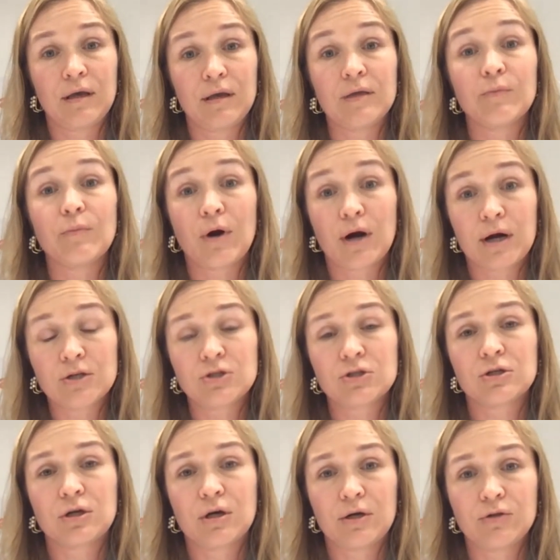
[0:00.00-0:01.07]
in
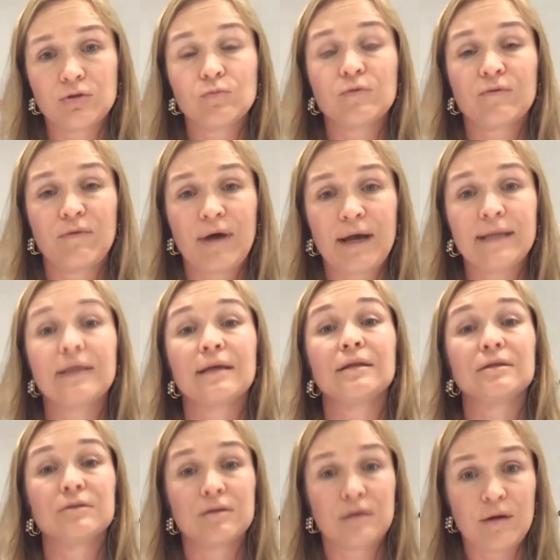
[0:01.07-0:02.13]
March uh, to provide
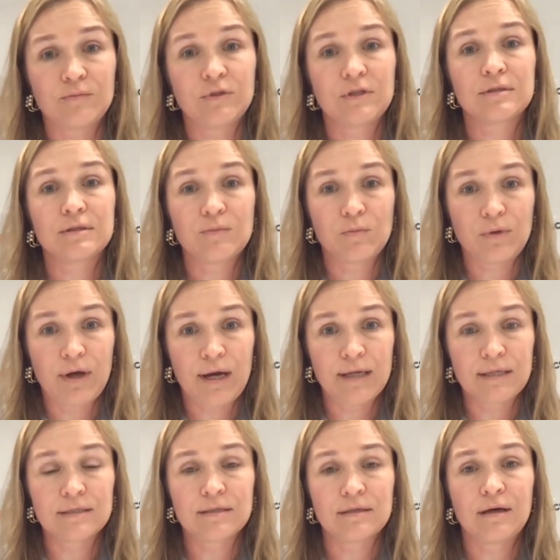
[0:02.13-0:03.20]
uninterrupted
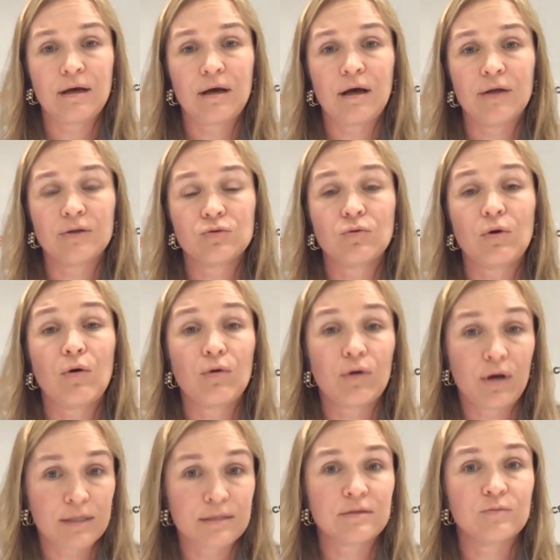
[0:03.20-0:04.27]
supplies uh, to our
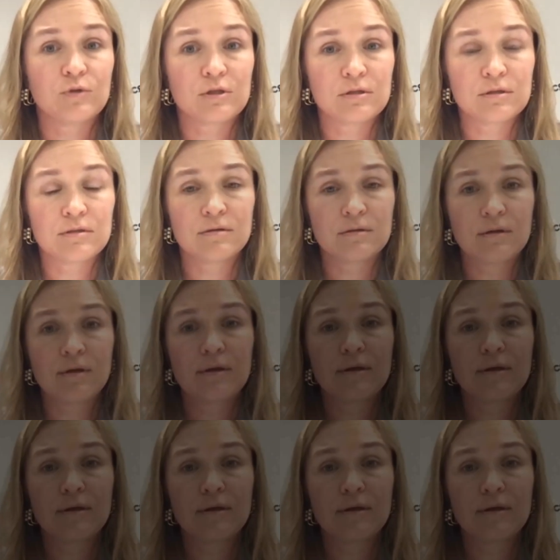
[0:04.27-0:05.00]
customers.